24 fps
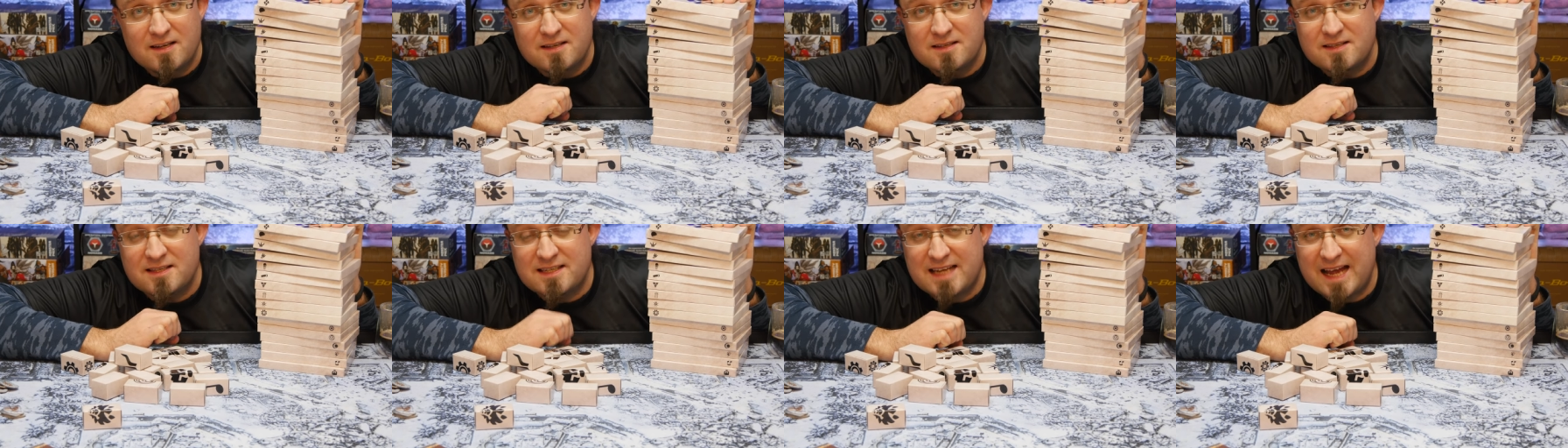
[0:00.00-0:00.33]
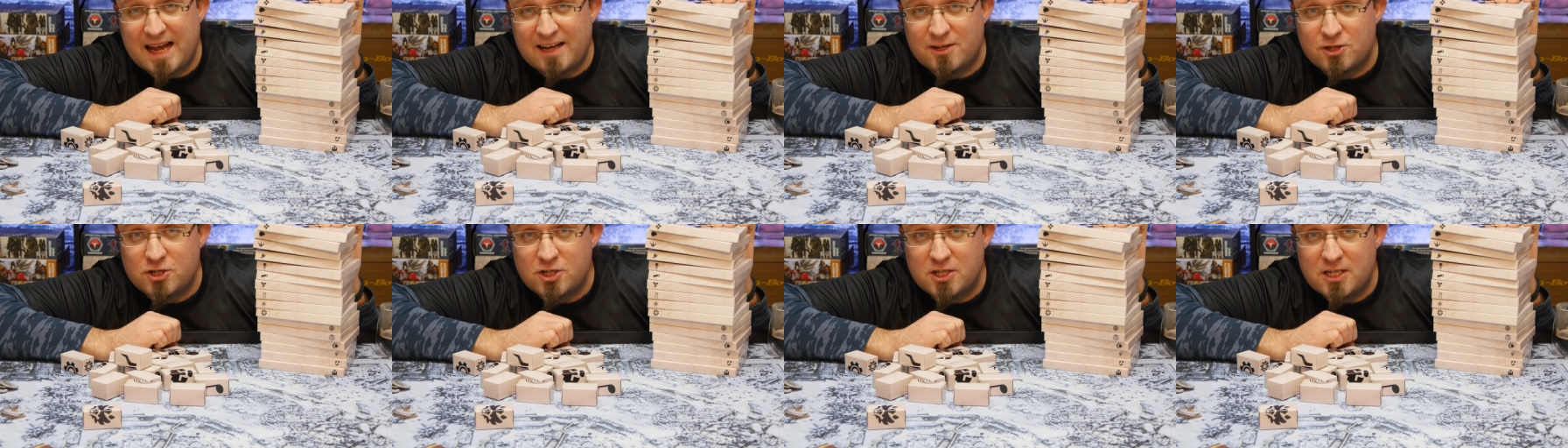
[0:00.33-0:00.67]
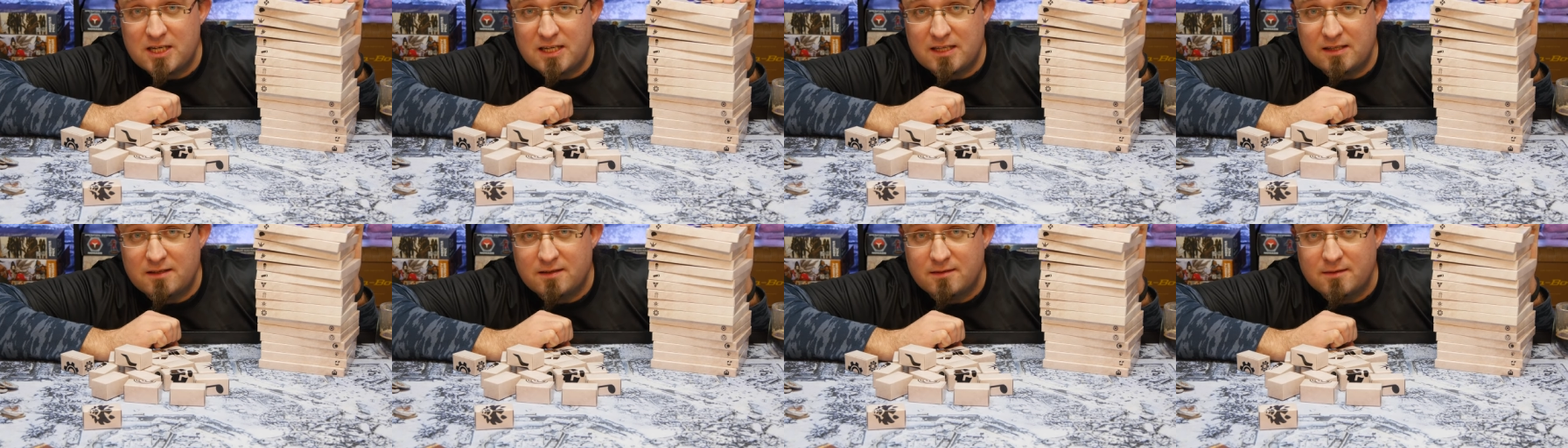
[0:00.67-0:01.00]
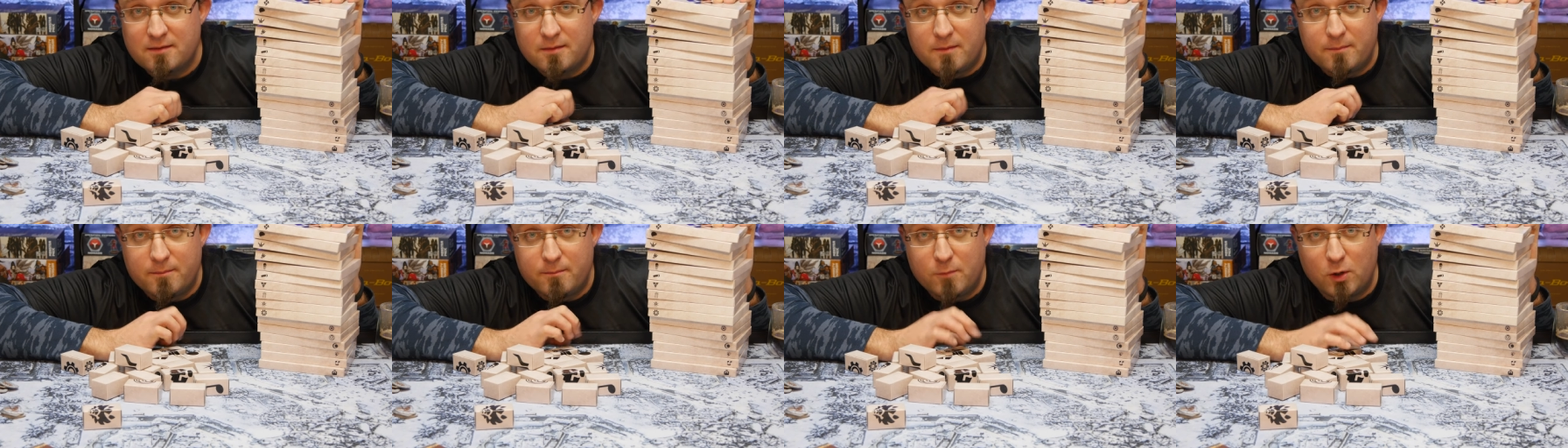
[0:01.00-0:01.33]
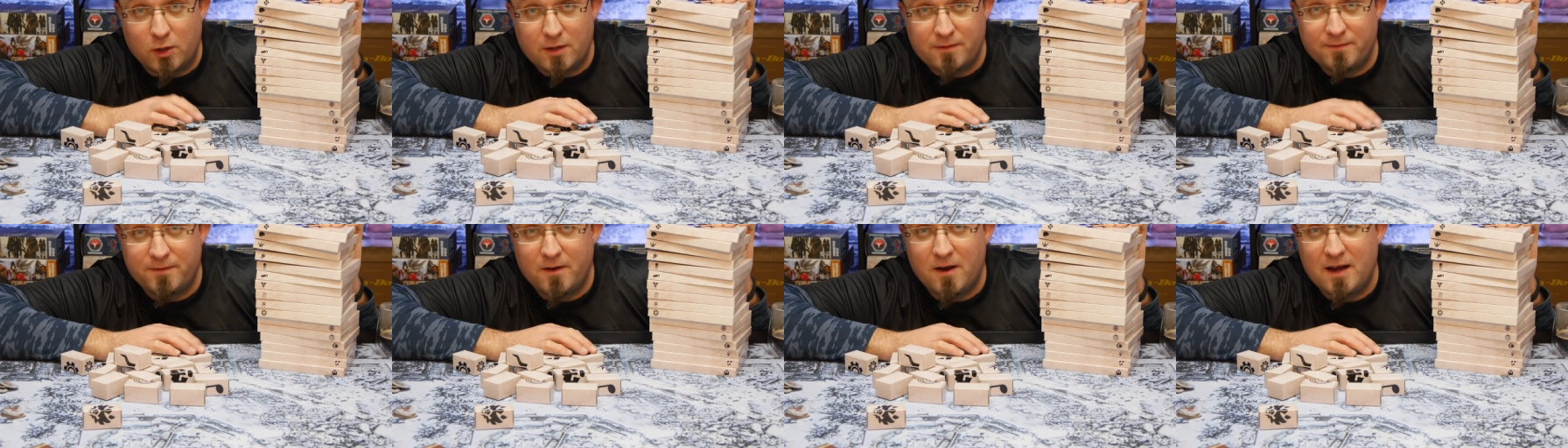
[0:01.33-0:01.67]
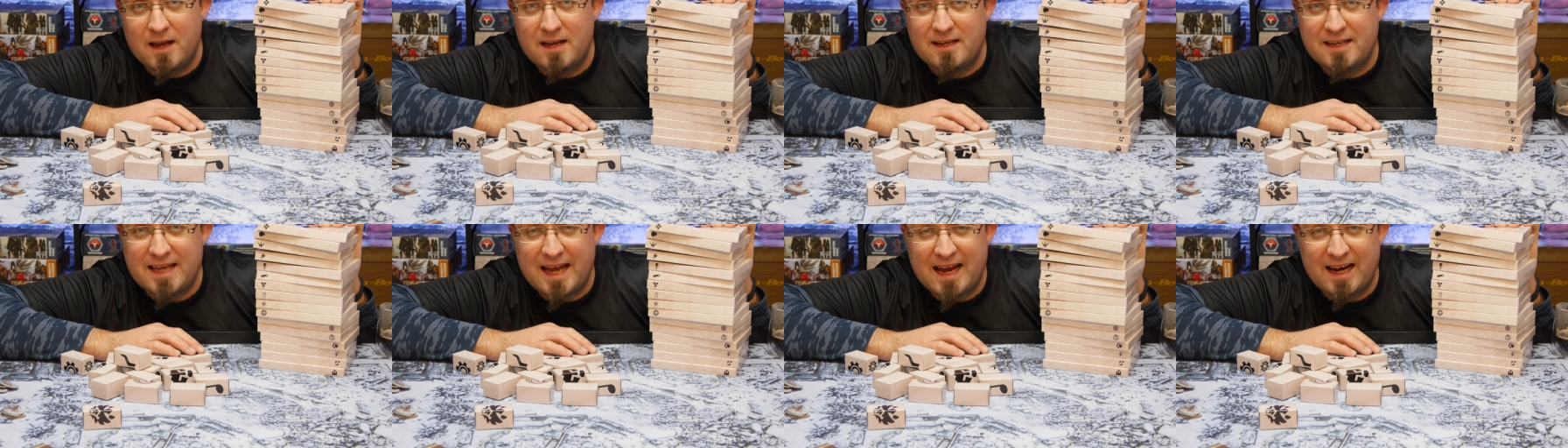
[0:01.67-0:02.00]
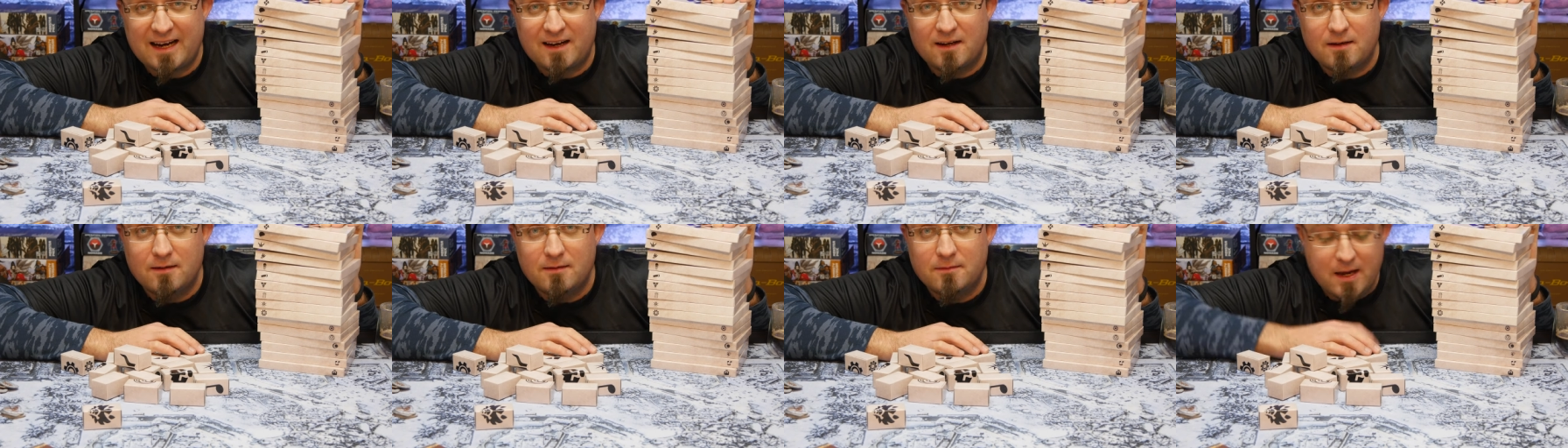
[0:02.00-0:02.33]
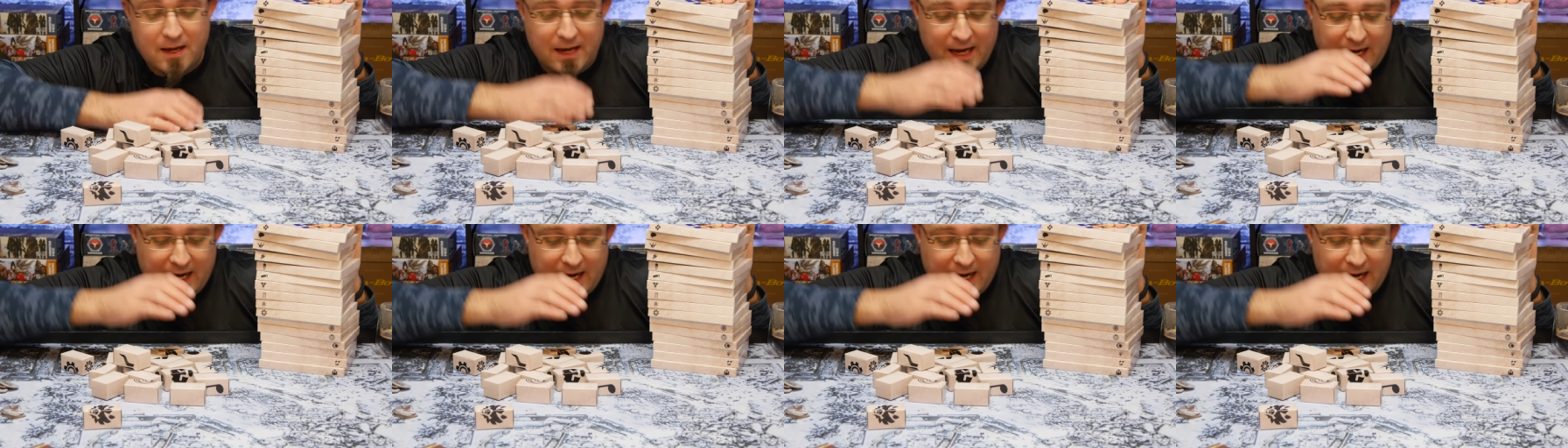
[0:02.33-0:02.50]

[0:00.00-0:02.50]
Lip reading: stat sheet, modifier deck,